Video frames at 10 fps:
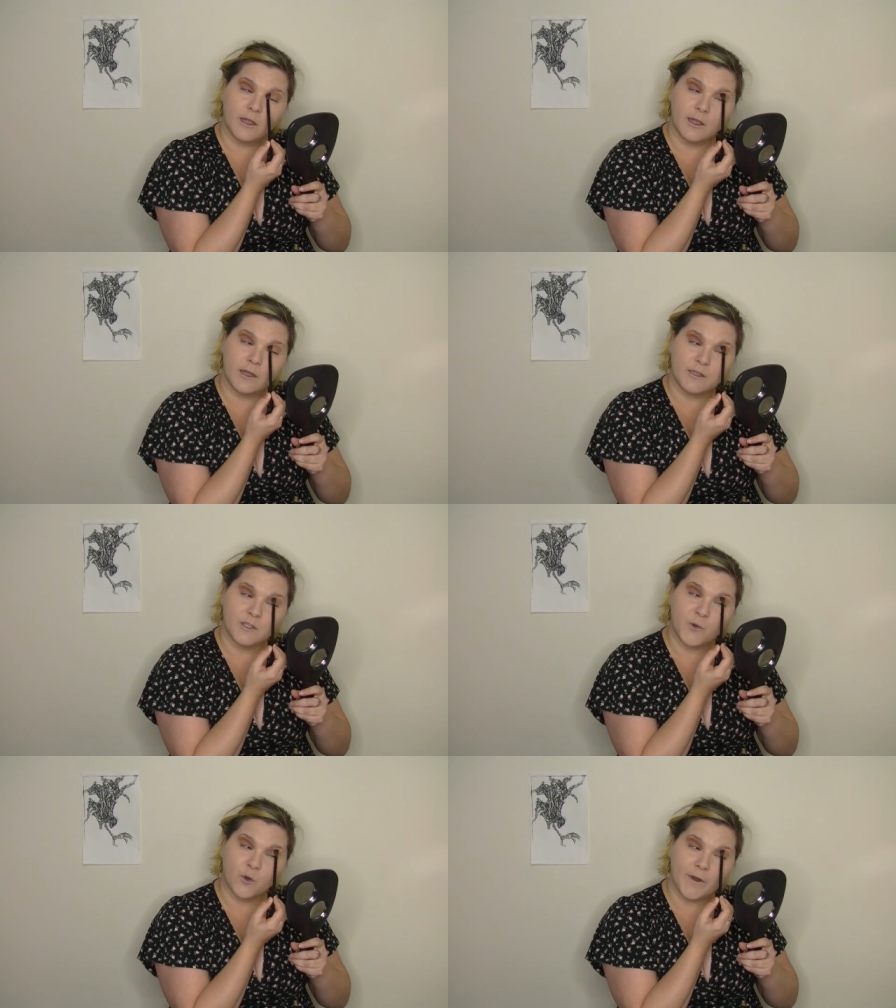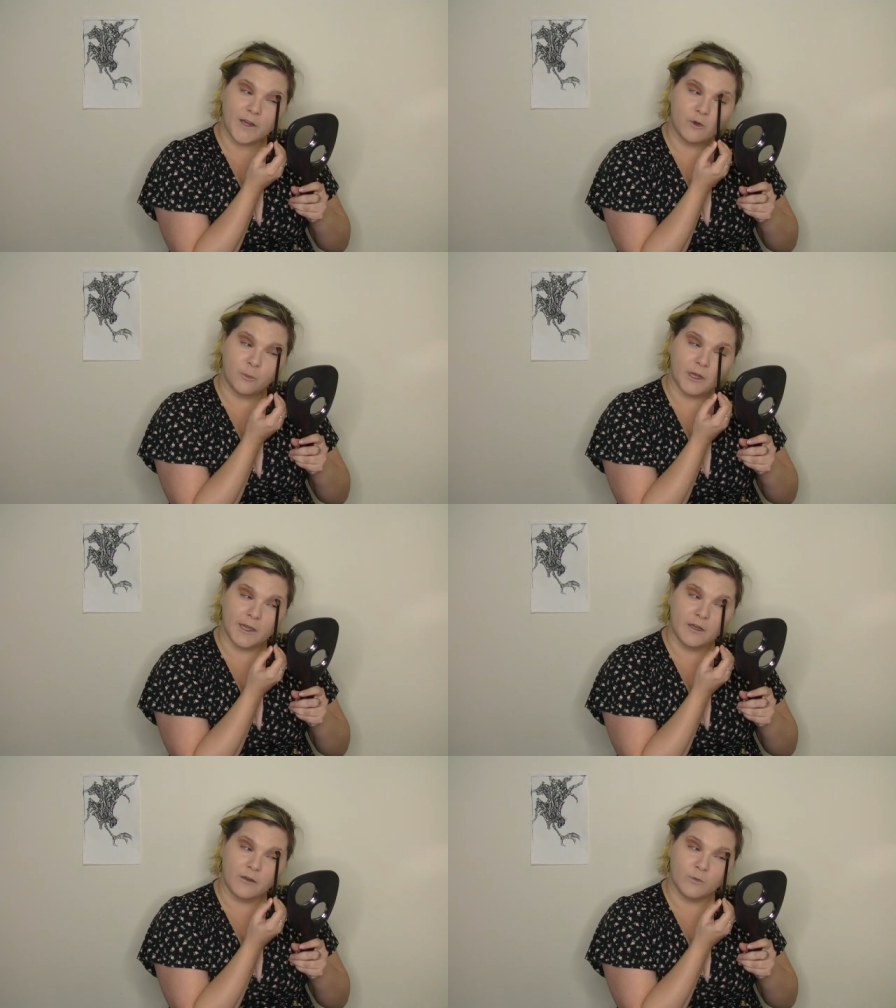it is a perennial
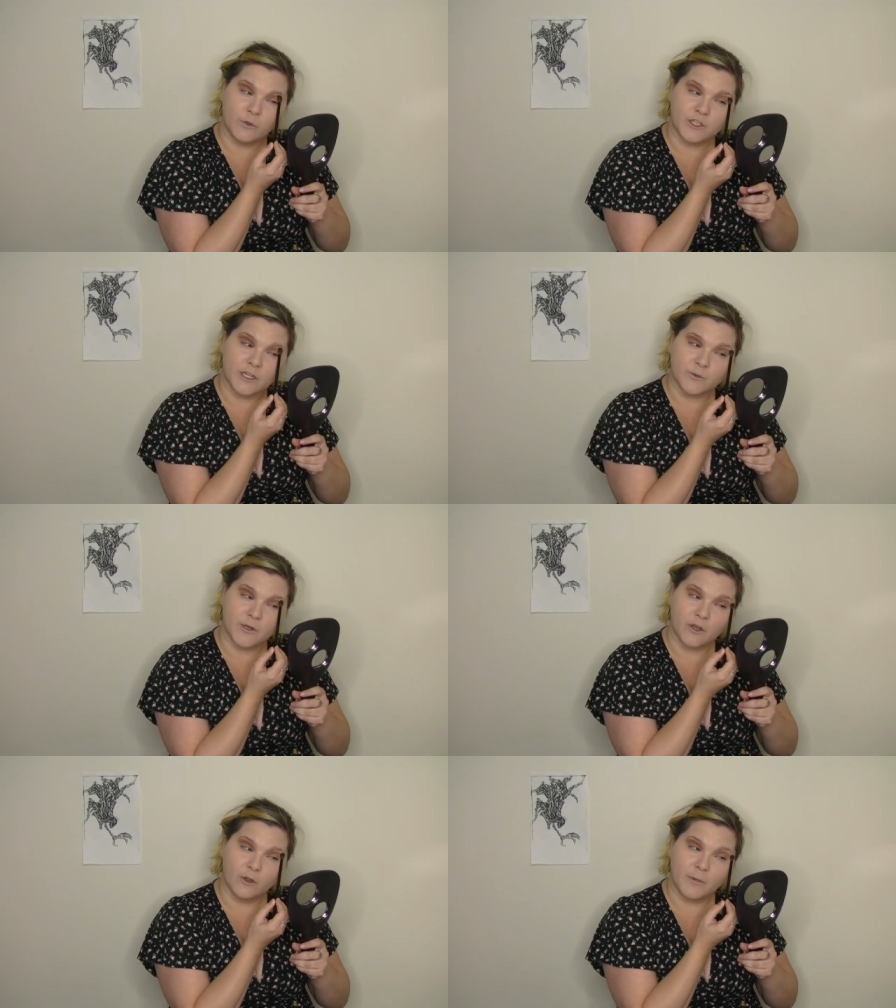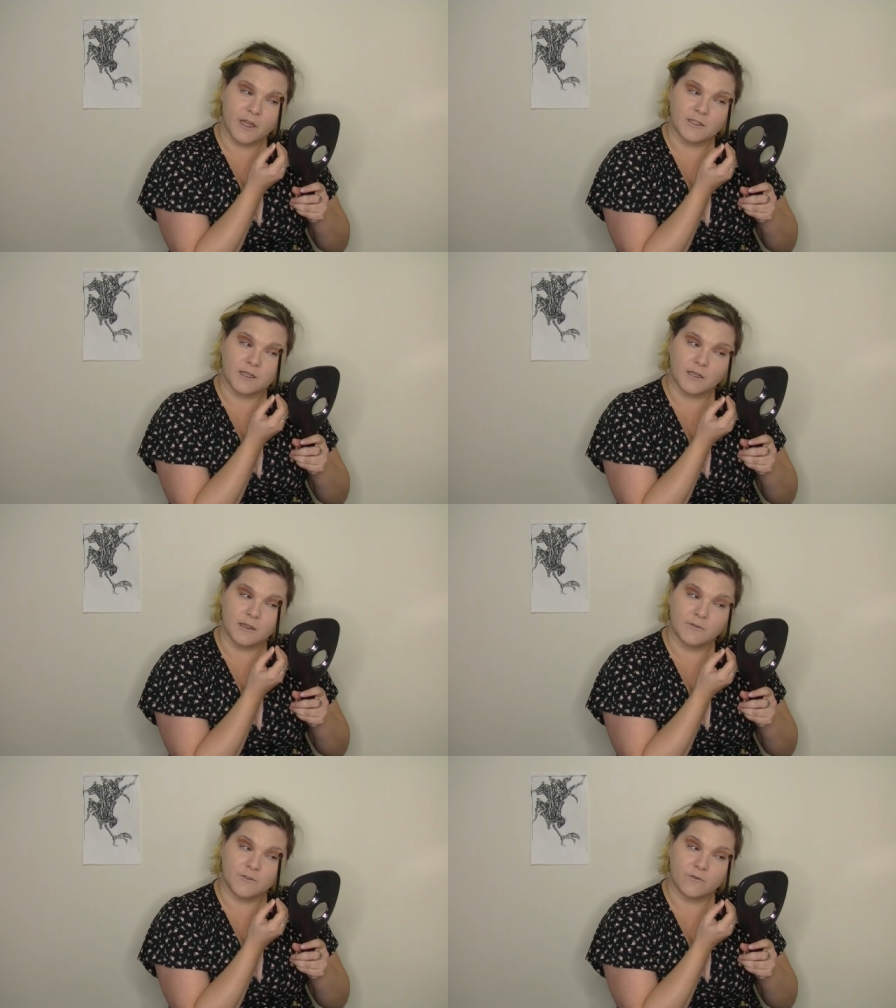plant, which as we know means that it
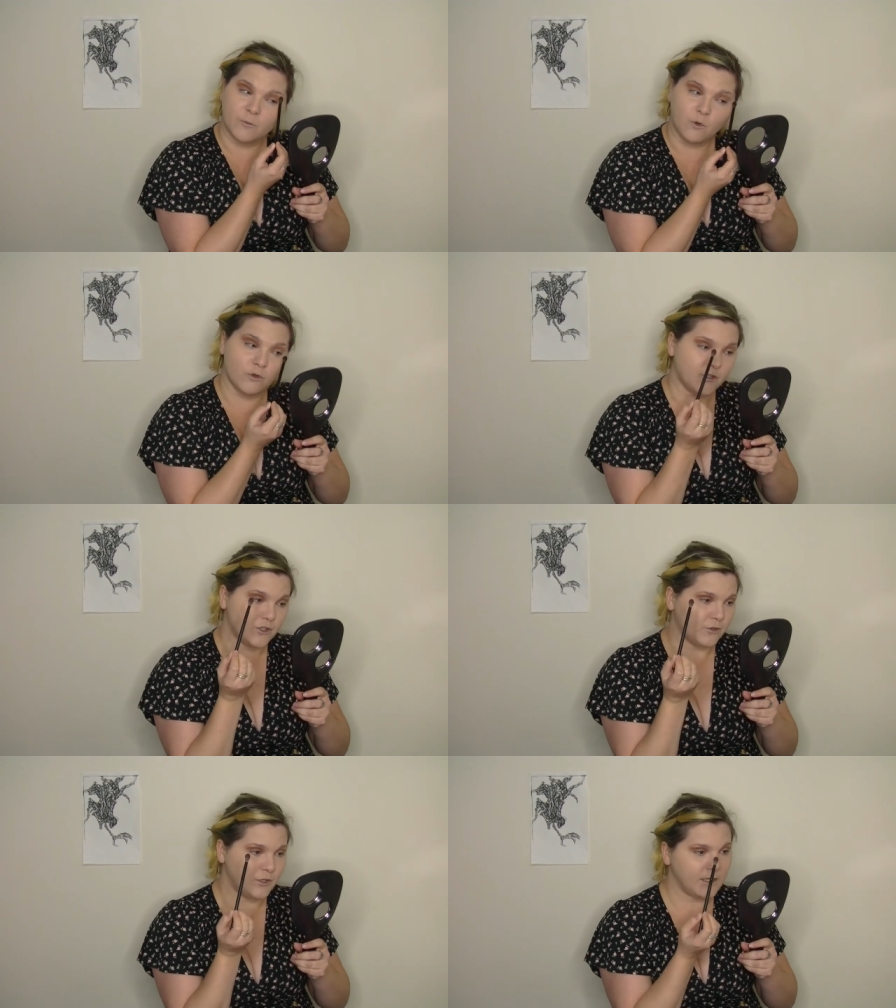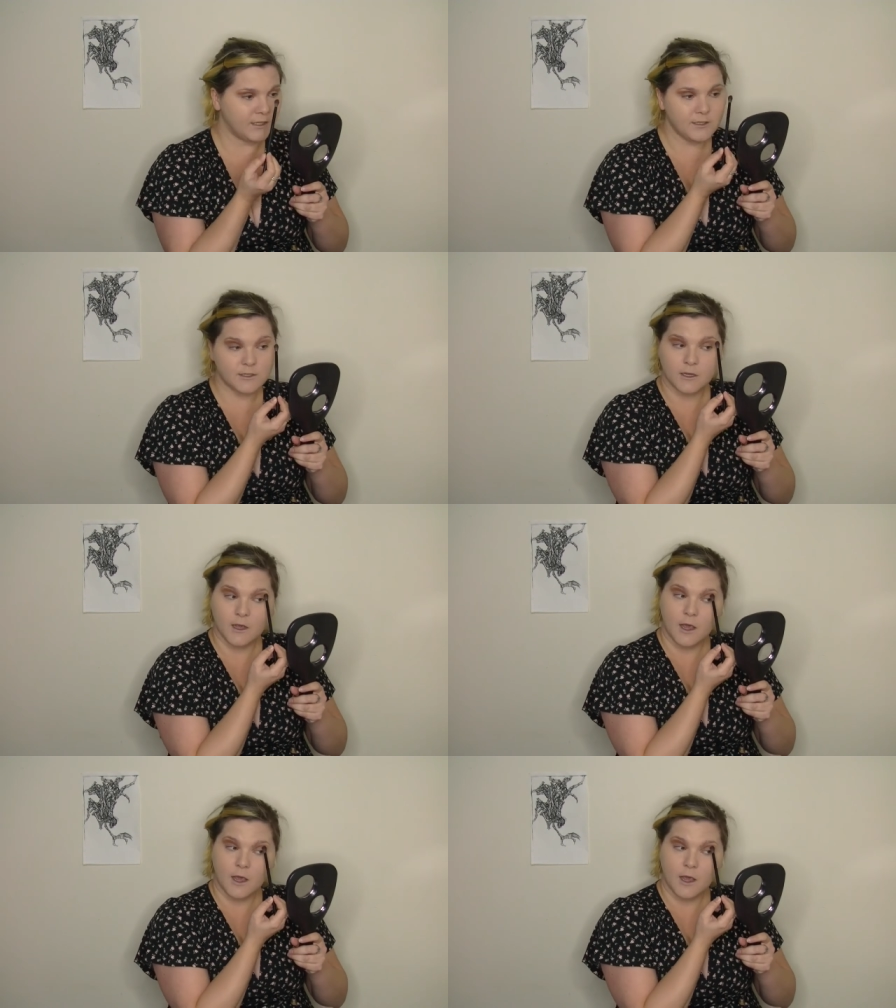lives for more than two years.